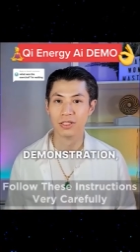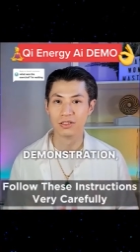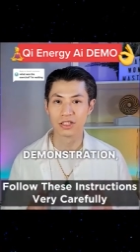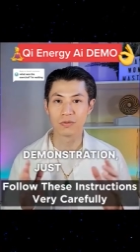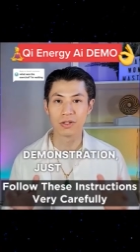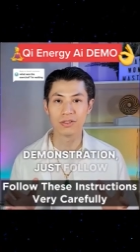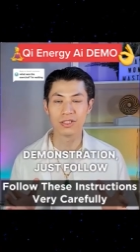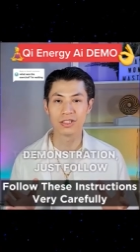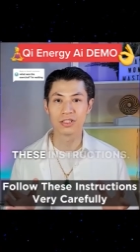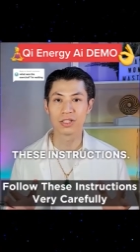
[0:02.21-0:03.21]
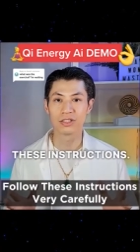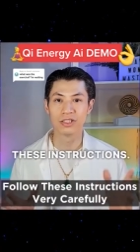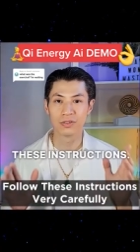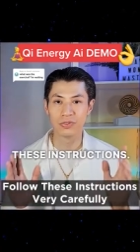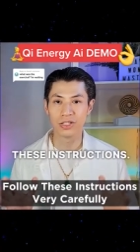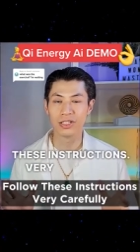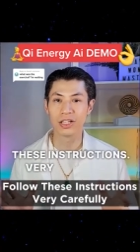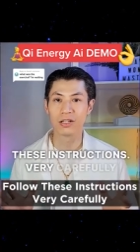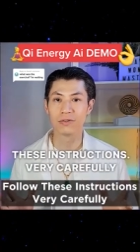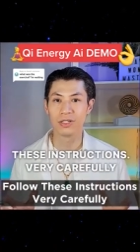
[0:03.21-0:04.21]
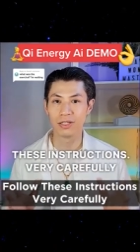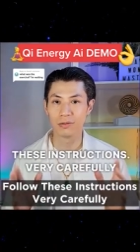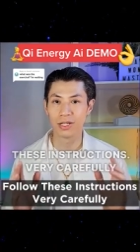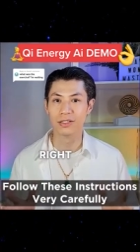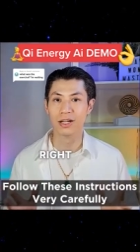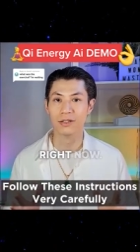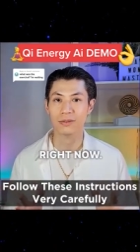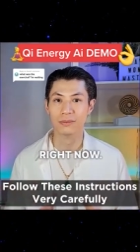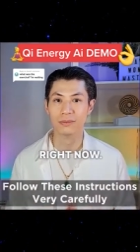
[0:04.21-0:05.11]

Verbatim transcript: Just follow these instructions very carefully right now.